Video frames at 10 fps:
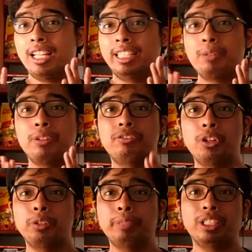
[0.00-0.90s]
they won't
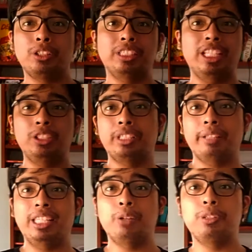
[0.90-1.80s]
vote because they know that
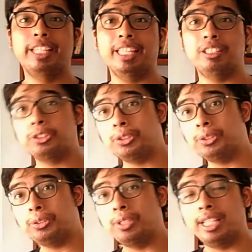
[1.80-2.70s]
he will get
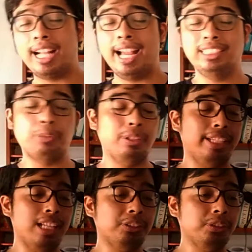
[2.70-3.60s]
through, Iceland will
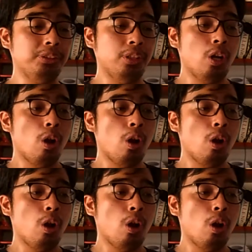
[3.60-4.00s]
get through.